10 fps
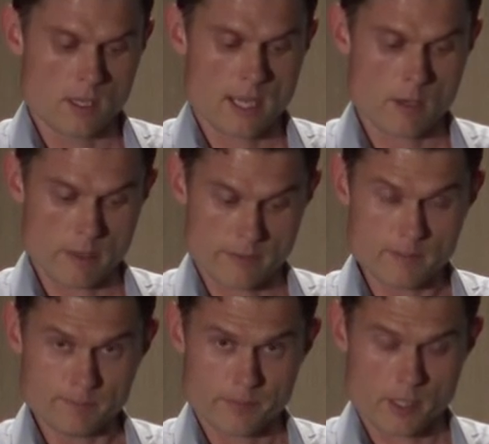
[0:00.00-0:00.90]

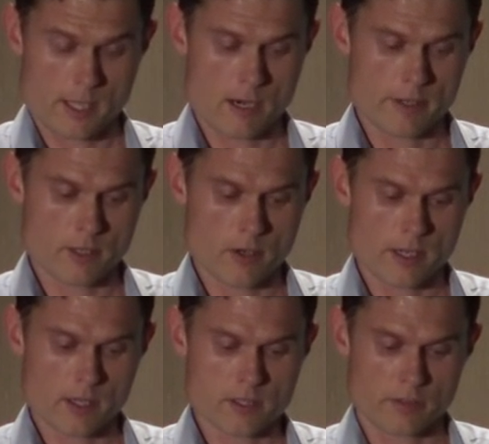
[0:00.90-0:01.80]
However, the current
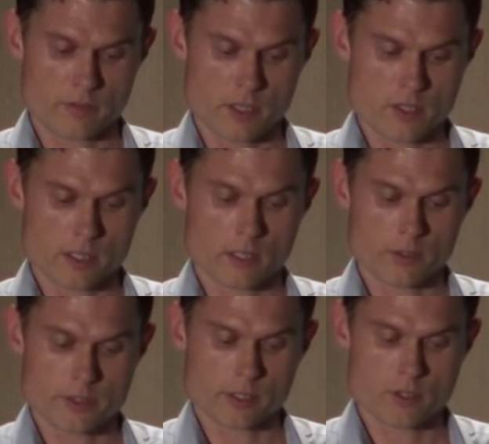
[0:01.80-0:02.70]
codex definition
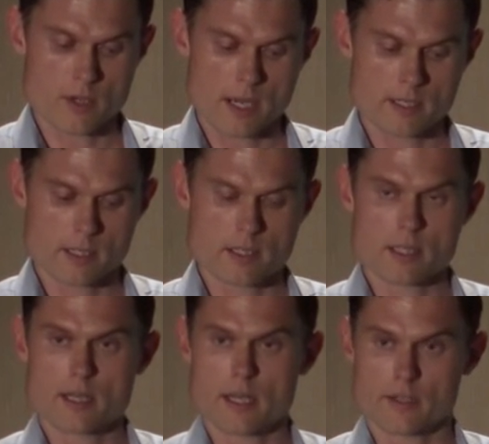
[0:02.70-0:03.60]
includes extracted and
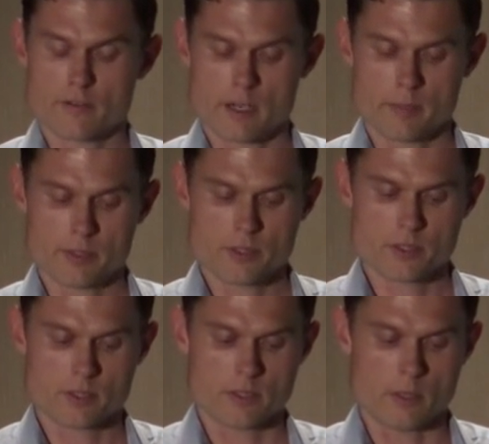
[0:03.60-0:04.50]
synthetic fibers,
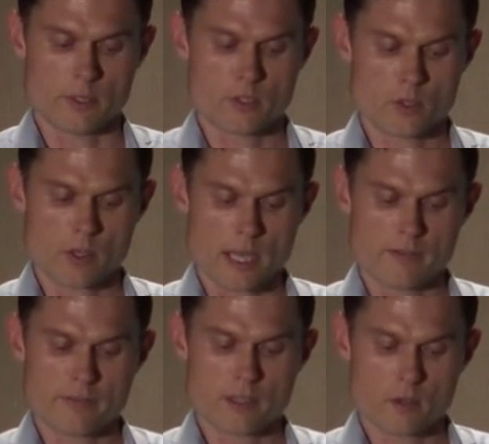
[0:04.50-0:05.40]
and we do not
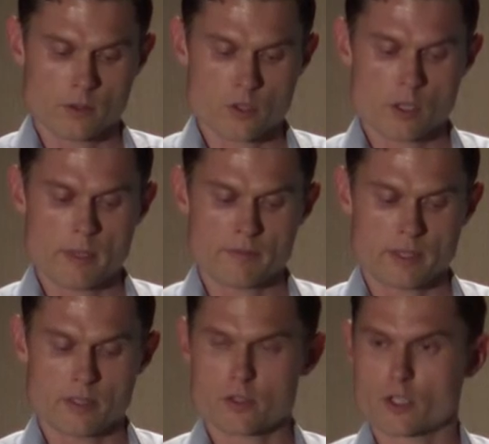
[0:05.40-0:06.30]
have the long-term
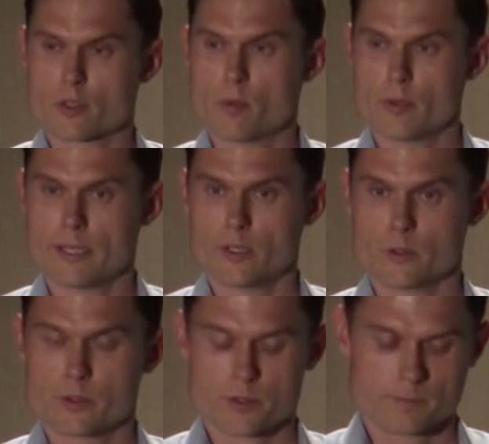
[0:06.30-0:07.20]
evidence to support their use.